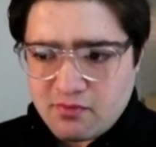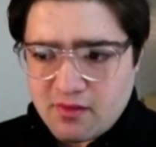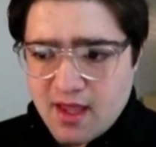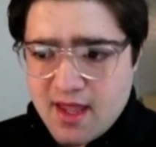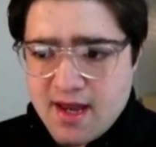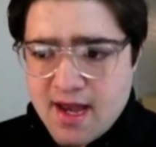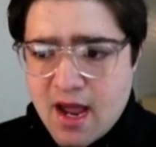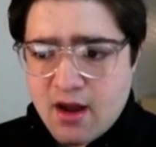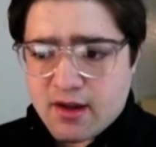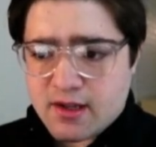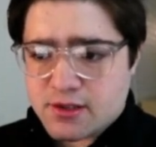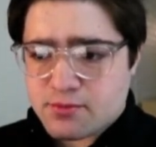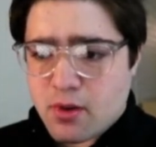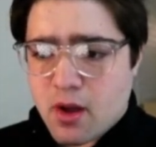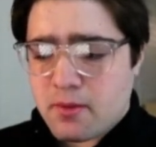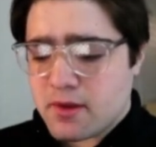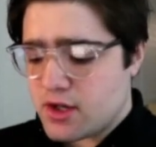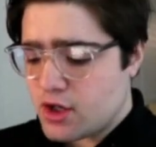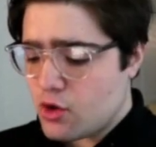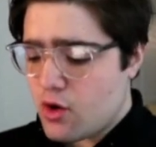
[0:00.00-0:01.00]
And now he's
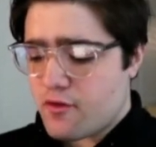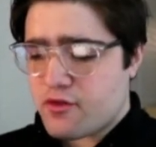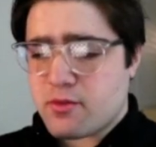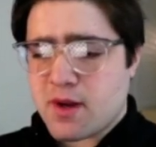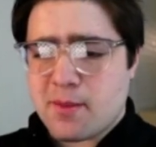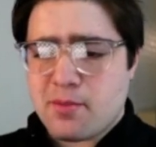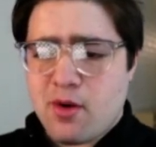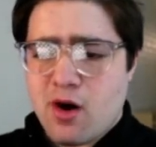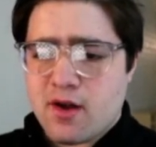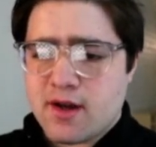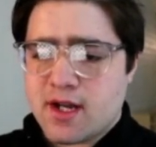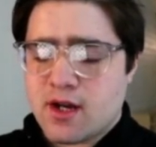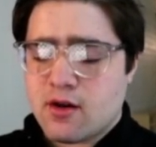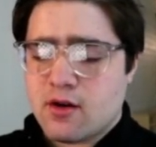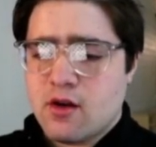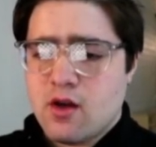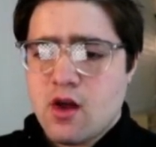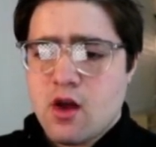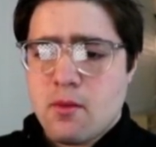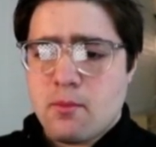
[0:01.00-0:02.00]
probably gonna go after my pawn here,
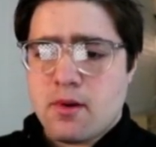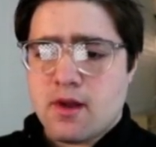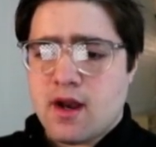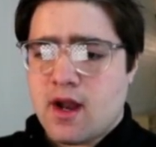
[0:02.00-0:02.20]
but